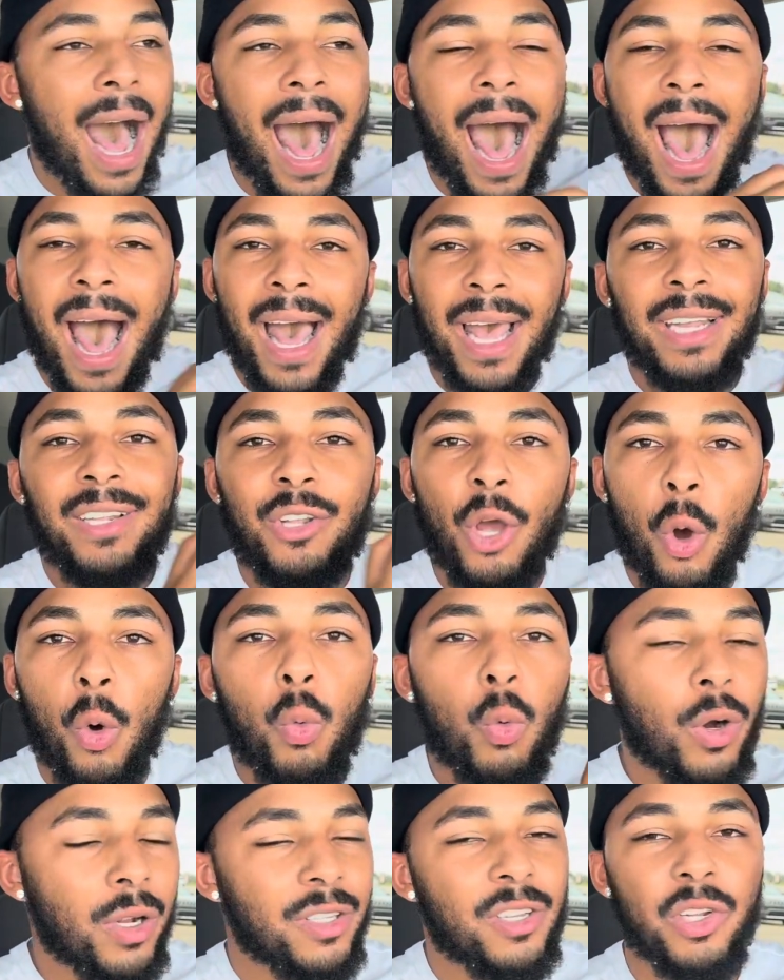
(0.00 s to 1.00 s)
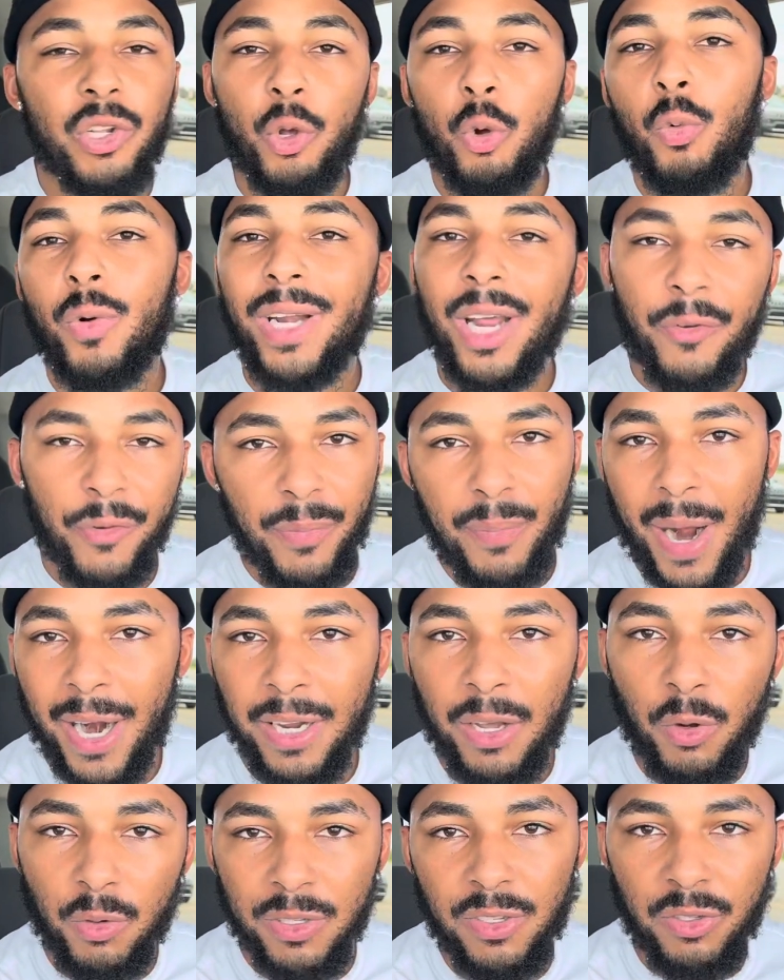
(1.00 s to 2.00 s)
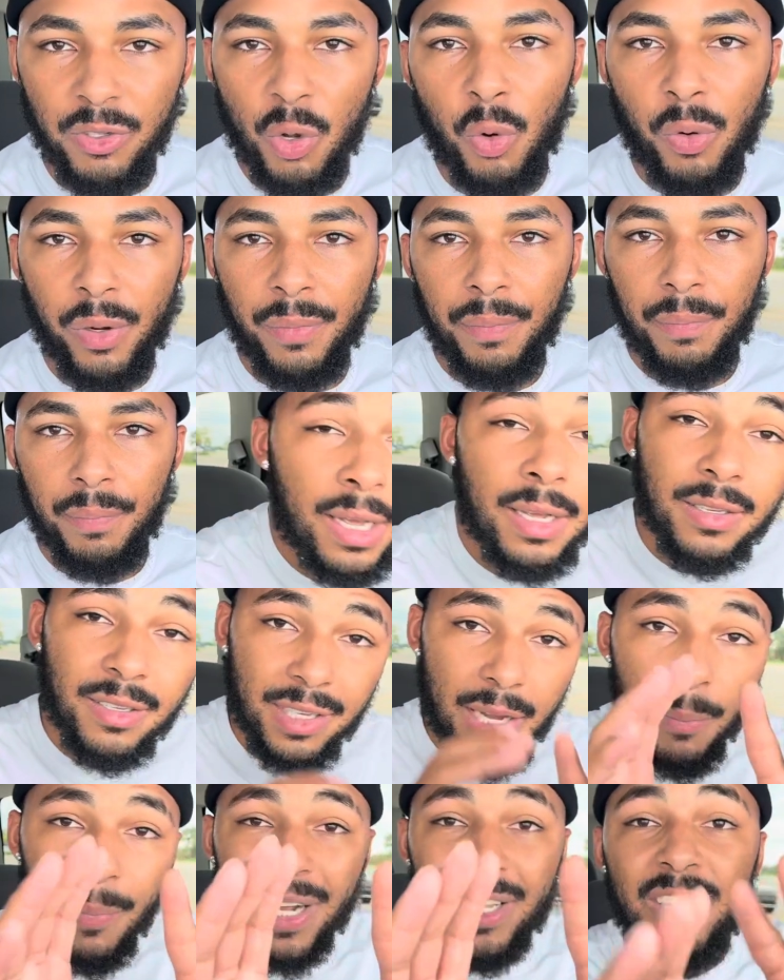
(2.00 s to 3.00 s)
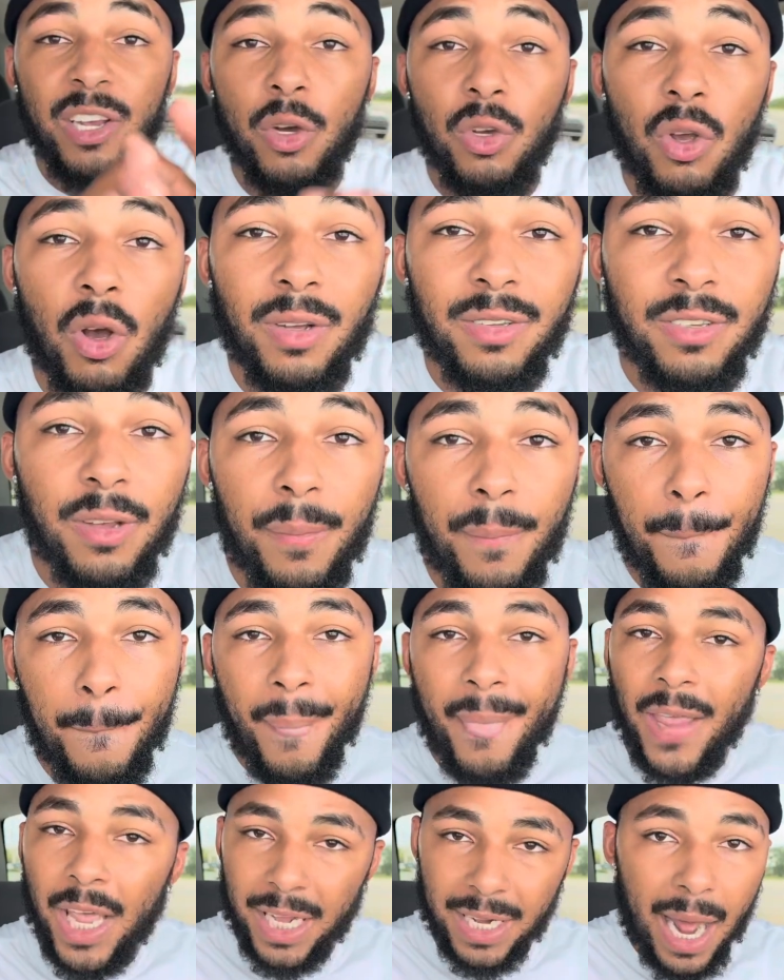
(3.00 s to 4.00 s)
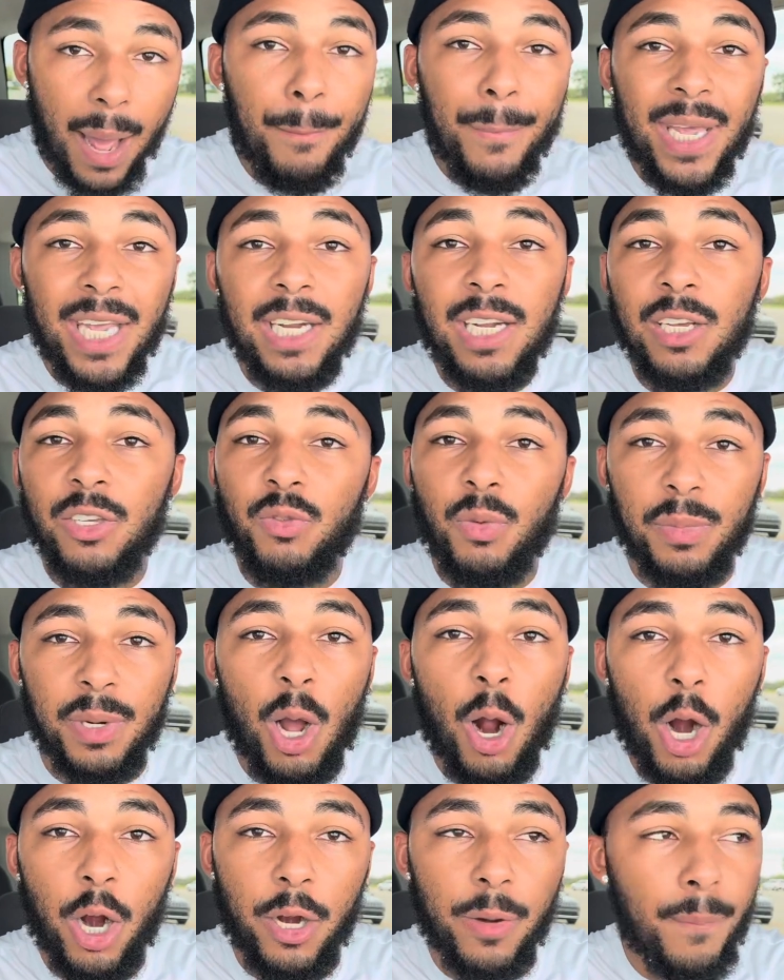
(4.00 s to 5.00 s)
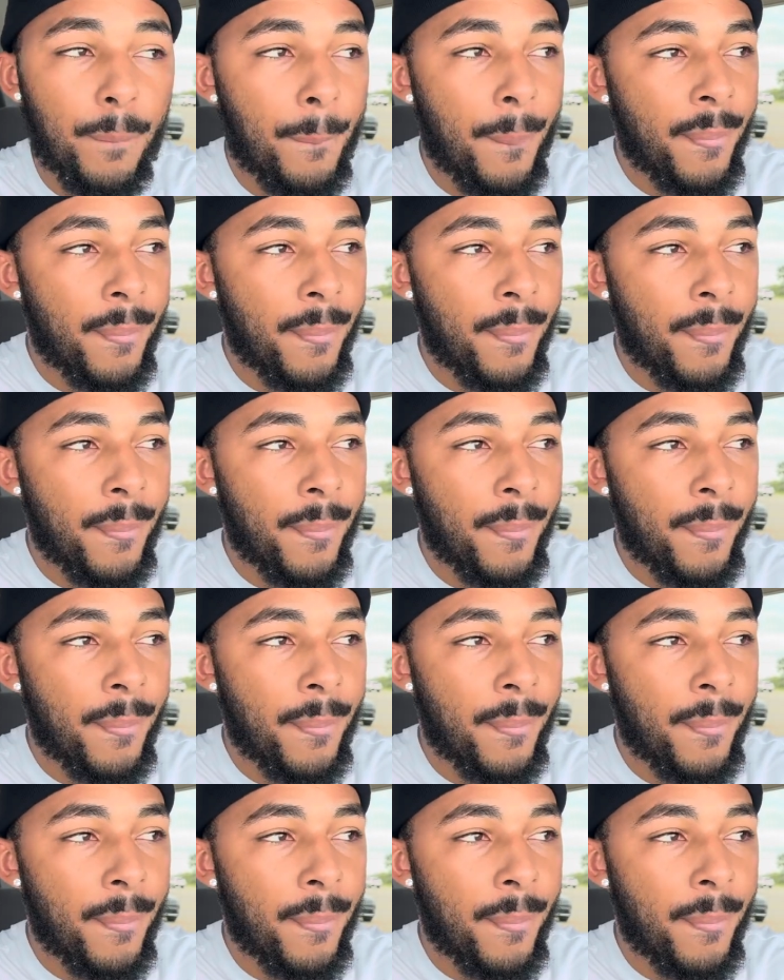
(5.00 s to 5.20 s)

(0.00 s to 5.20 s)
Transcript: I don't want to do what everybody else is doing. See, I'm about to tell y'all something, and I mean this from the heart.